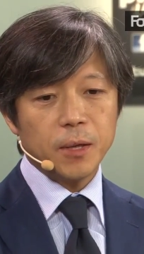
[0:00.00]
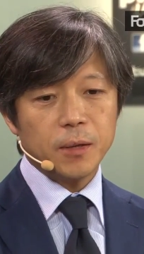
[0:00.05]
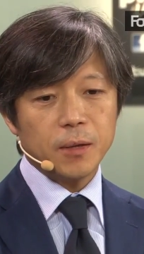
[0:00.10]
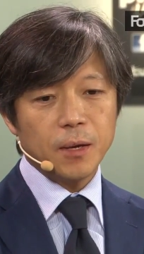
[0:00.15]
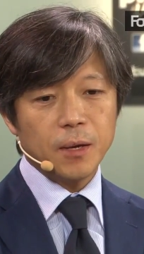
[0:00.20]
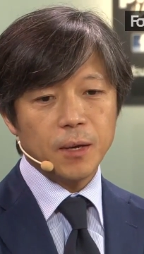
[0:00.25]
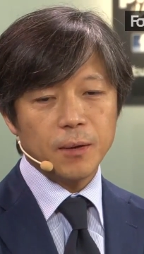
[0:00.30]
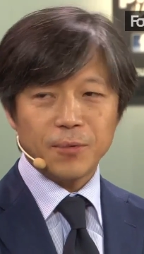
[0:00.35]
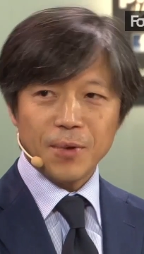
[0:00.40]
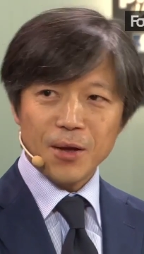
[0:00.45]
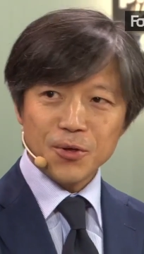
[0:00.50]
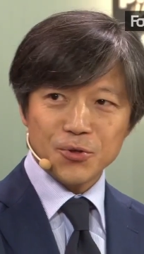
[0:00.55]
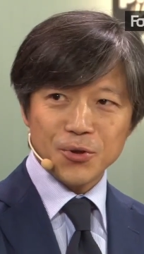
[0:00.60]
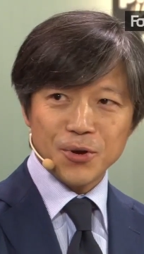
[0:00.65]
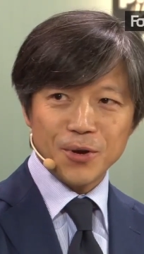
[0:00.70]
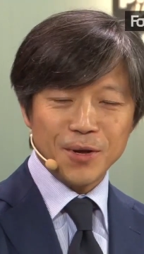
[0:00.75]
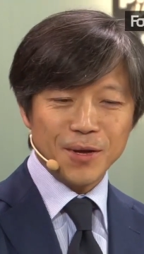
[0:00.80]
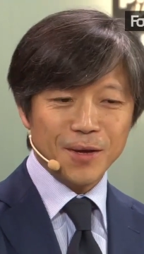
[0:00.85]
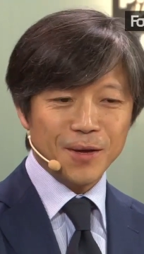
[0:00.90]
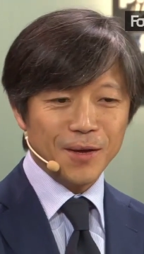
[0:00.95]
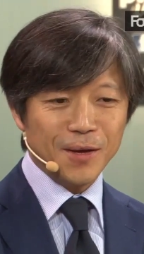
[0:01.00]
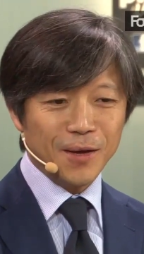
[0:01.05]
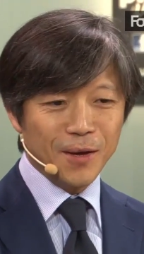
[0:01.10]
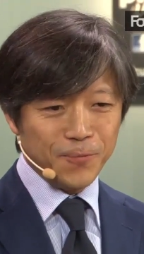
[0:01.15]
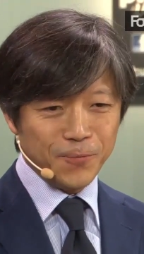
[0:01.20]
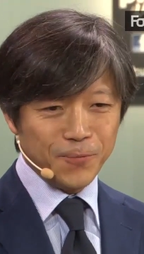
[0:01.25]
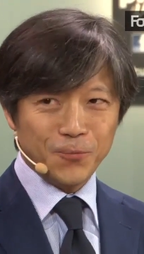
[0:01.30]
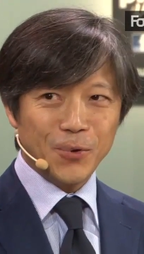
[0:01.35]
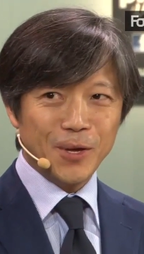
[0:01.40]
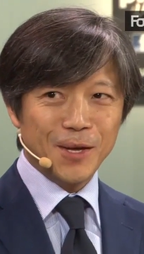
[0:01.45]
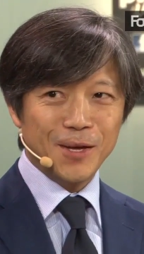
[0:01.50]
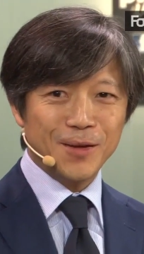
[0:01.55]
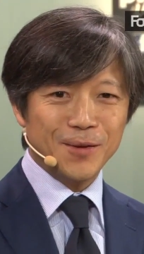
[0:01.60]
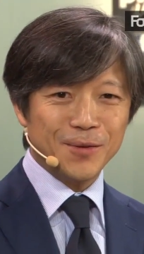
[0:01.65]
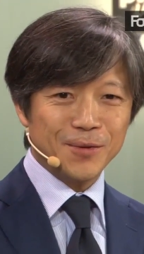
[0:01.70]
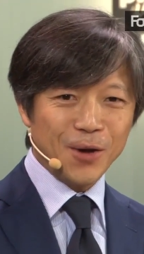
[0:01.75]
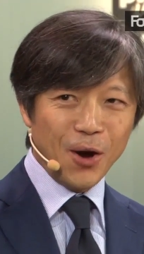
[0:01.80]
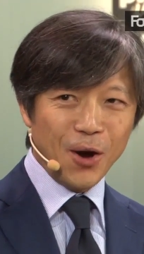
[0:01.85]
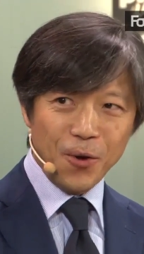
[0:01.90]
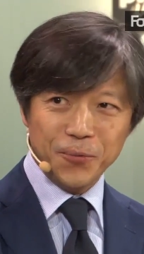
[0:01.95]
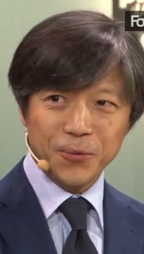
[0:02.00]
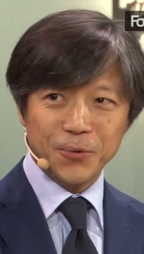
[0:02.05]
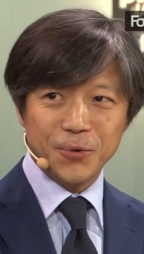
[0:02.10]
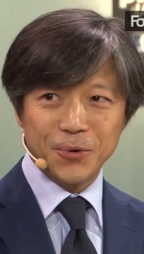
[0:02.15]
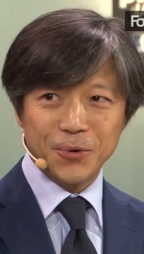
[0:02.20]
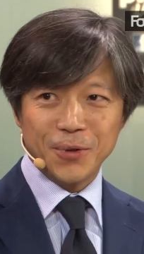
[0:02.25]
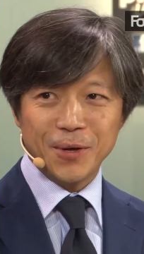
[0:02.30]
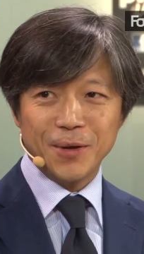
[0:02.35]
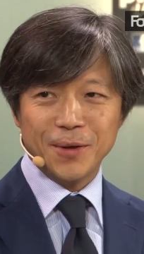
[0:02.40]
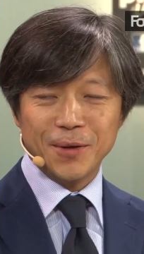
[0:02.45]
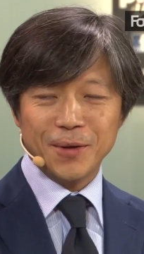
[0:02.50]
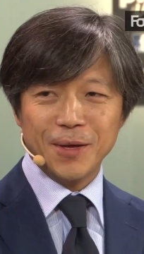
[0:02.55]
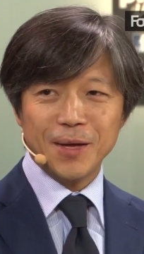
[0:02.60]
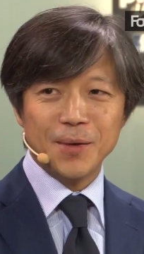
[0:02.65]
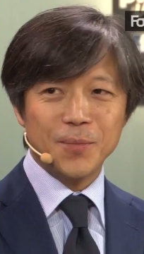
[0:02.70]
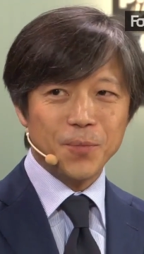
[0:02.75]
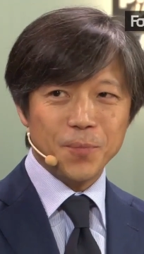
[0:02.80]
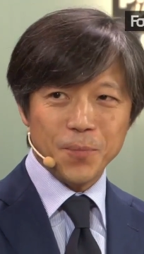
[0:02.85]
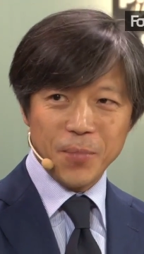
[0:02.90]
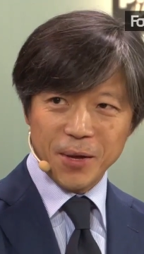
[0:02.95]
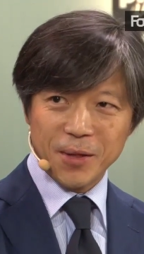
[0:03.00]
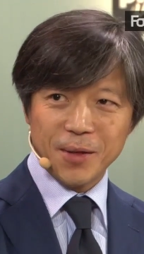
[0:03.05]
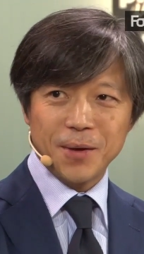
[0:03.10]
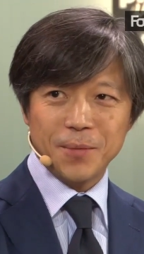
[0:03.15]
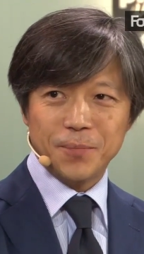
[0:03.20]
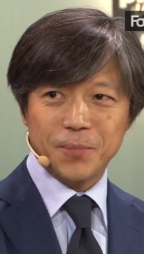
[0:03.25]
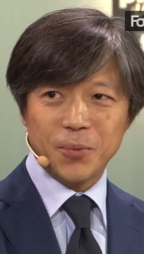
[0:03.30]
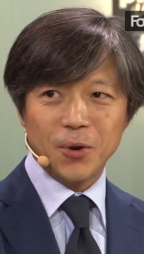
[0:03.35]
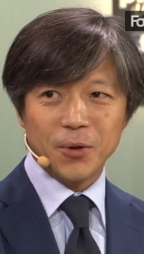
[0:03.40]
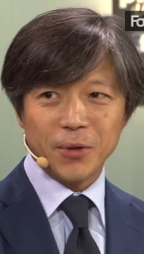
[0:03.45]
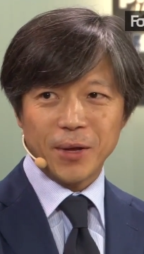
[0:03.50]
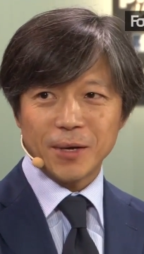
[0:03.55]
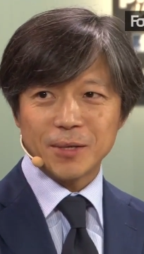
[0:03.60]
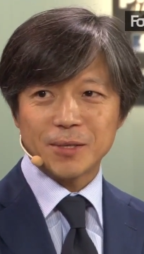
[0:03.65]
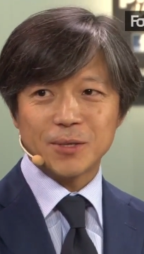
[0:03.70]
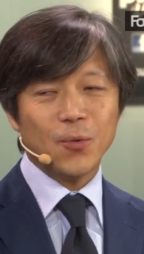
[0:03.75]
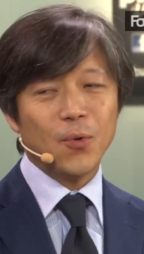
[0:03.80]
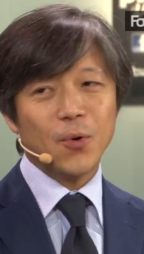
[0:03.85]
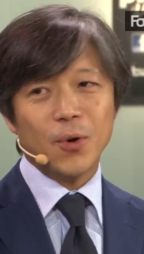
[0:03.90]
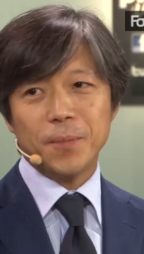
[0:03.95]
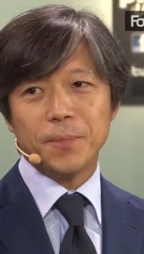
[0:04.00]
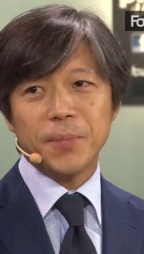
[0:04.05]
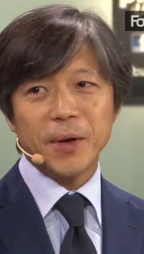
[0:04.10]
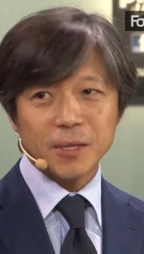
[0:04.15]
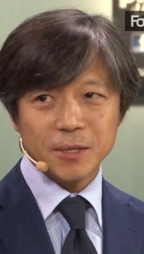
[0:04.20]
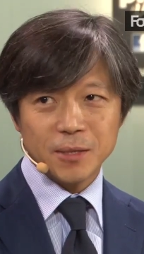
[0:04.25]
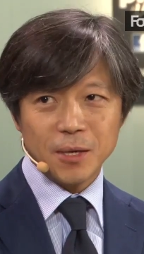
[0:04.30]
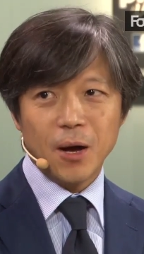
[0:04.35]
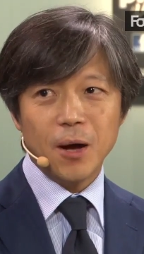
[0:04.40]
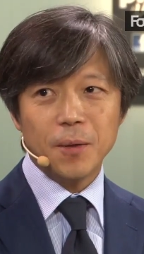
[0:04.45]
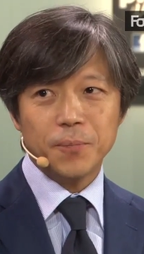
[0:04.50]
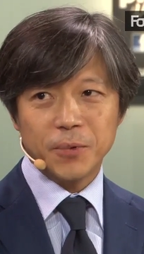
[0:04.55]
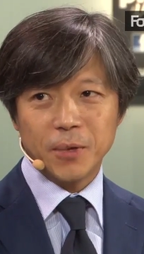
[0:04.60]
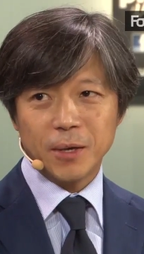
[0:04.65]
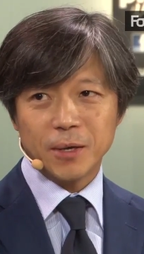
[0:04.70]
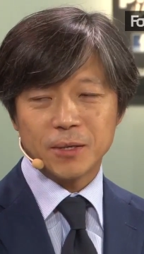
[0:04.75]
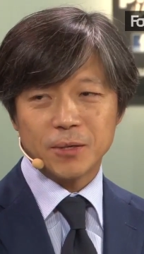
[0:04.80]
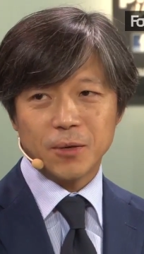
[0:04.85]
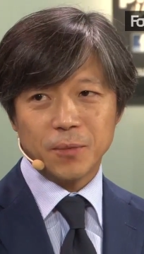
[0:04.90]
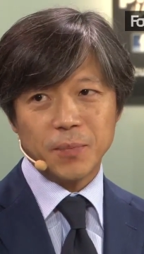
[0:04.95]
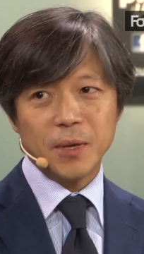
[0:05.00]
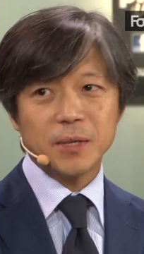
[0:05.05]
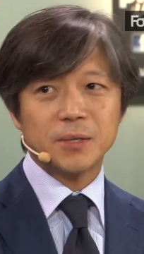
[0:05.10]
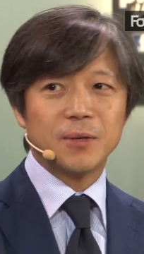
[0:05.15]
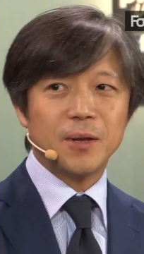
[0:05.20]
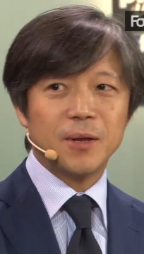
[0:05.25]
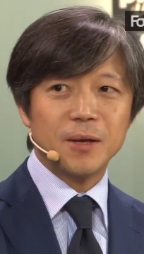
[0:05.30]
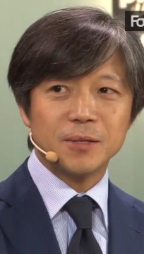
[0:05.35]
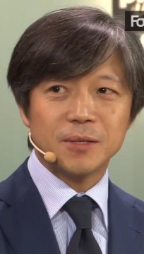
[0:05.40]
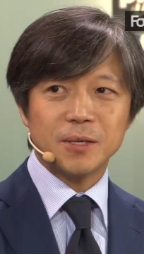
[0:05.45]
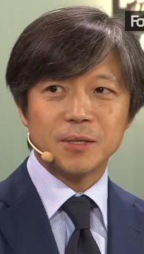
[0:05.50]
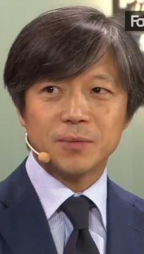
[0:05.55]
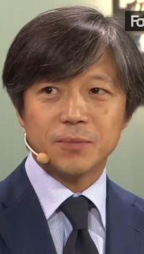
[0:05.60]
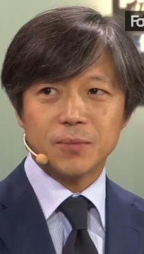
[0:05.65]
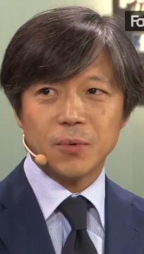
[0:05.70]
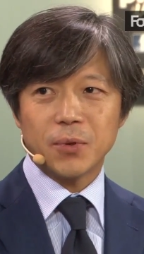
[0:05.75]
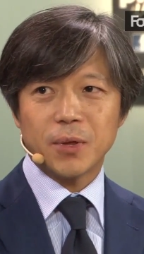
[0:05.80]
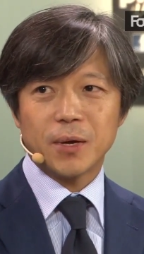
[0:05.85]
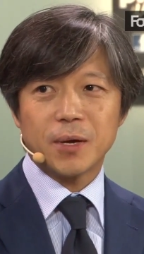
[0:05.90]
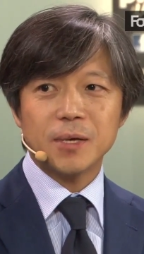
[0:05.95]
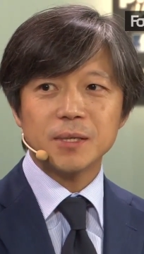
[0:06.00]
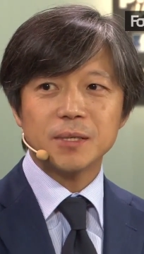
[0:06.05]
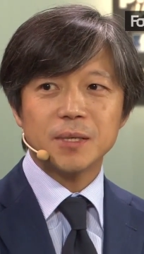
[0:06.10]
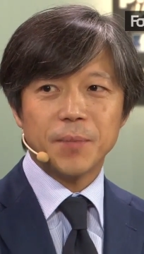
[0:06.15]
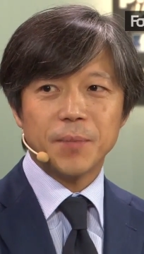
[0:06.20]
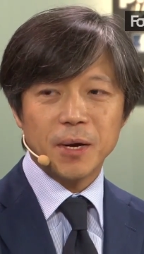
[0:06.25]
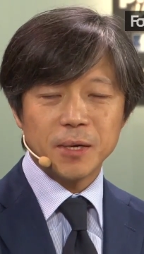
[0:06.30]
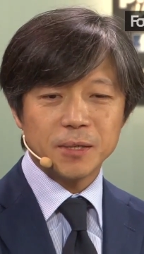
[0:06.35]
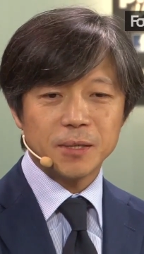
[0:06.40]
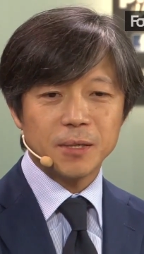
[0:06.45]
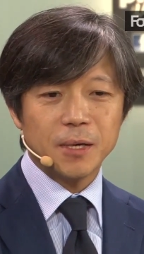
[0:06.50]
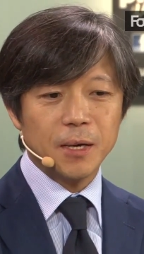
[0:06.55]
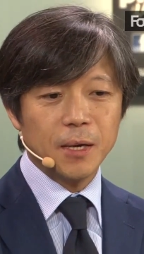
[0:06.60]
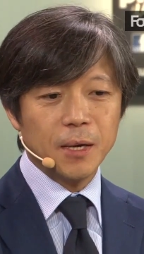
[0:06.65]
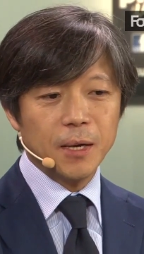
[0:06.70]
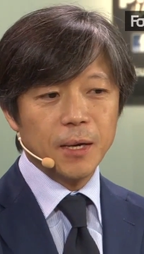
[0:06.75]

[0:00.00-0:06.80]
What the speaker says: But naturally, if we offer the even better products or best optics or best lenses for the customers,